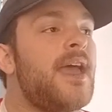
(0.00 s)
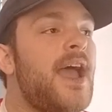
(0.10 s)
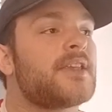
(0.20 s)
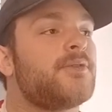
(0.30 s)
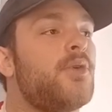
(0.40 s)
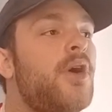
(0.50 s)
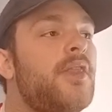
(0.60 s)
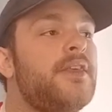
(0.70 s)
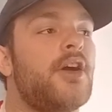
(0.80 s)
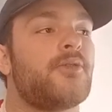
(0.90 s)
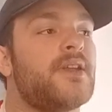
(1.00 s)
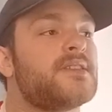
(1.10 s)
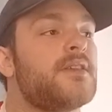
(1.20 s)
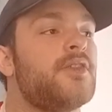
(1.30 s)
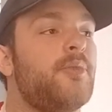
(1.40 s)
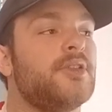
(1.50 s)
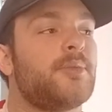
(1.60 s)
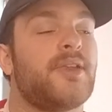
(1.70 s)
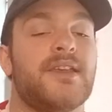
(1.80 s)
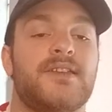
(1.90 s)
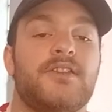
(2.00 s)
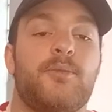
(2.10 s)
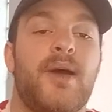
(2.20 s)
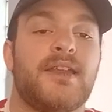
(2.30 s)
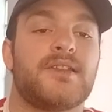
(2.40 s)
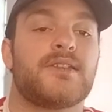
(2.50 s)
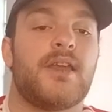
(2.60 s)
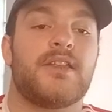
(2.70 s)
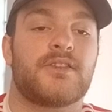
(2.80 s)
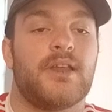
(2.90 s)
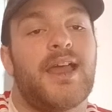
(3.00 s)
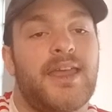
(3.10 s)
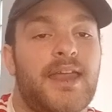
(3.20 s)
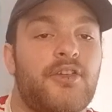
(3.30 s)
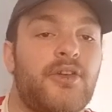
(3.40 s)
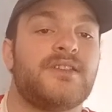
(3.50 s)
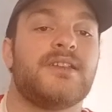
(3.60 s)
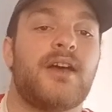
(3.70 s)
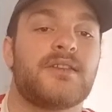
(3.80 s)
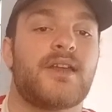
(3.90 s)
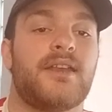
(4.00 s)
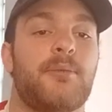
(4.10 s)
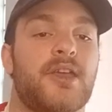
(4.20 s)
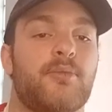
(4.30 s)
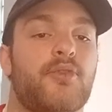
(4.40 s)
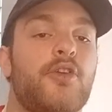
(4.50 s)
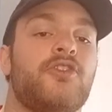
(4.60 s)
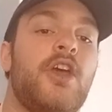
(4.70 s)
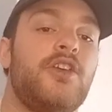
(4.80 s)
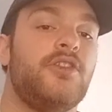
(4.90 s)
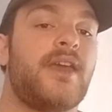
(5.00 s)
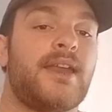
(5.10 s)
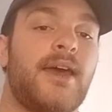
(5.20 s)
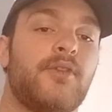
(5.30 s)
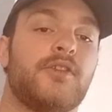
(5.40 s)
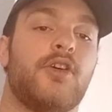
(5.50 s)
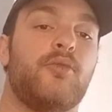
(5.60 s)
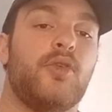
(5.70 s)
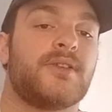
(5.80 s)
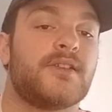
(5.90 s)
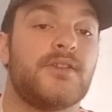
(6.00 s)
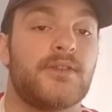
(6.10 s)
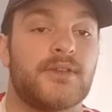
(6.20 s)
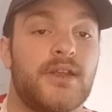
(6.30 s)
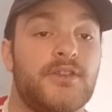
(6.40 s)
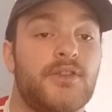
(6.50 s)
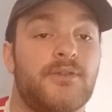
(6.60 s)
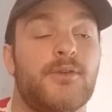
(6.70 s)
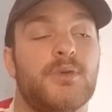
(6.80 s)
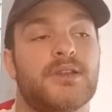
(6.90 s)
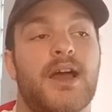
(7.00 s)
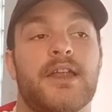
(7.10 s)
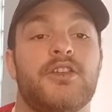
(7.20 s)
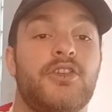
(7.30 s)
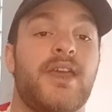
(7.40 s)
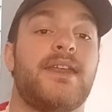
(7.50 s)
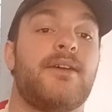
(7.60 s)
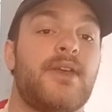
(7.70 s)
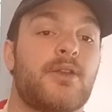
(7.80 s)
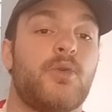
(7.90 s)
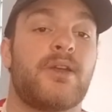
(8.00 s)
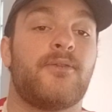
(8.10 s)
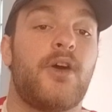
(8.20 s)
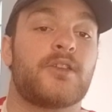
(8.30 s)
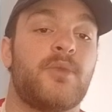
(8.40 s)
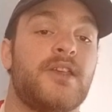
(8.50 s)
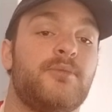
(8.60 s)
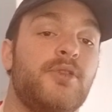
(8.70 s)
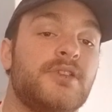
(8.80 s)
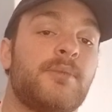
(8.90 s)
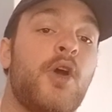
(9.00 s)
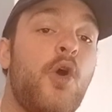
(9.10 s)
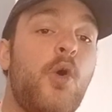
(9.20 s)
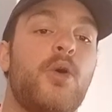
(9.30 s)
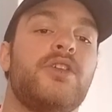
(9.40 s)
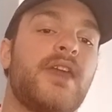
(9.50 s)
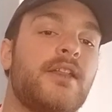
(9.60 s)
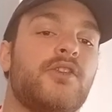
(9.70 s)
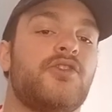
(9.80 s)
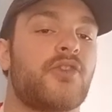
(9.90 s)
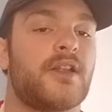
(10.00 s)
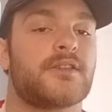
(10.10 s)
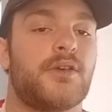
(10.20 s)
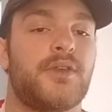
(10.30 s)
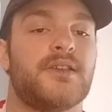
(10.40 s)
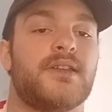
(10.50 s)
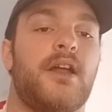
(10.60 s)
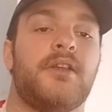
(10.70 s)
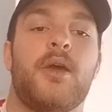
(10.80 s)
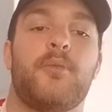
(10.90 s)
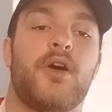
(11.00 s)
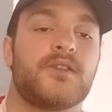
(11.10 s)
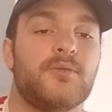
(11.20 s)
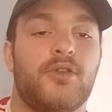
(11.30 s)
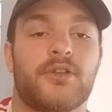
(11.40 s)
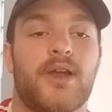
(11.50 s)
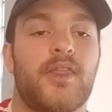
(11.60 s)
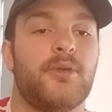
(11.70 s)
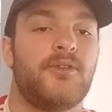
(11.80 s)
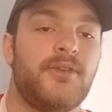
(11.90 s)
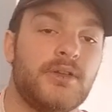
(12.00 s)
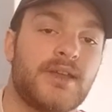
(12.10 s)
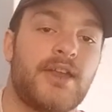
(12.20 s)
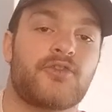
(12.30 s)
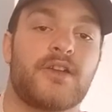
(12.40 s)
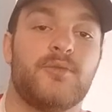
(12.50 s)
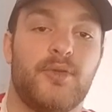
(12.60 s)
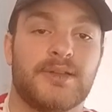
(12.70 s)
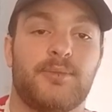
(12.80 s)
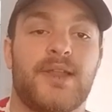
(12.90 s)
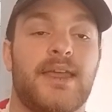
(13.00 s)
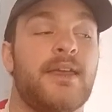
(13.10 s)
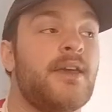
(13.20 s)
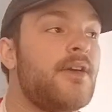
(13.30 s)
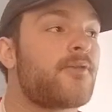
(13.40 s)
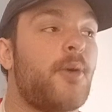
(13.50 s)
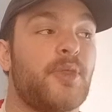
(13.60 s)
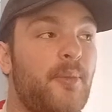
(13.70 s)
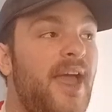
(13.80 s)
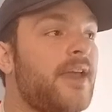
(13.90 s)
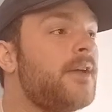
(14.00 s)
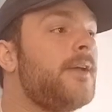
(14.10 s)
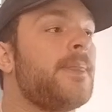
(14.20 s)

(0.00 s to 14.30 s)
As for the offense, the build-up play is set to balanced. It's, again, creating a nice dynamic approach. You can have those long balls into the forward line. You can have that quick, fast-paced build-up, or you can look to try and slow things down, passing the ball around the midfield and trying to build up play from the back.